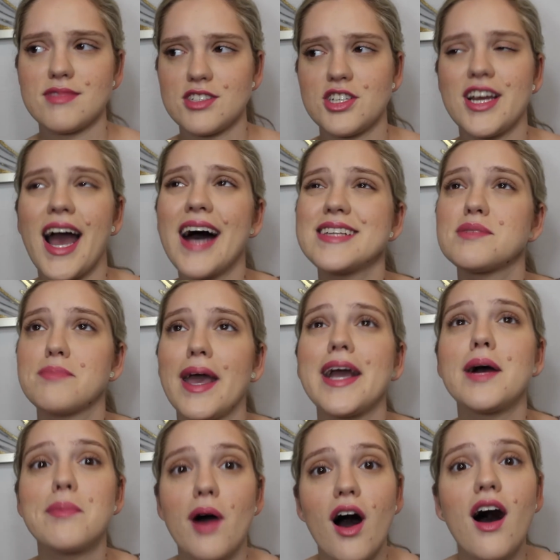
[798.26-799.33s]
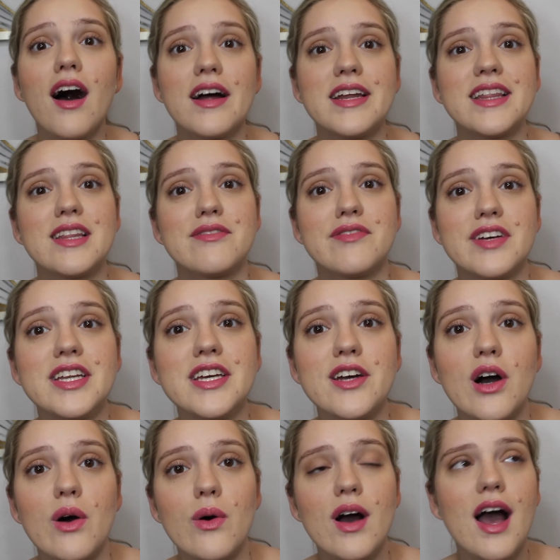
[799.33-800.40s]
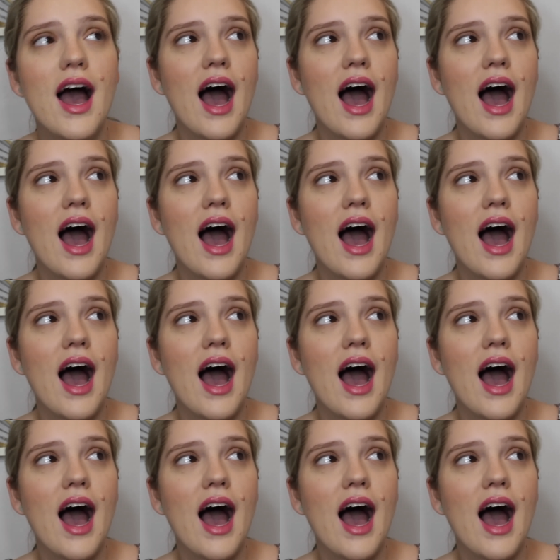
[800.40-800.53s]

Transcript: has makeup on in the video.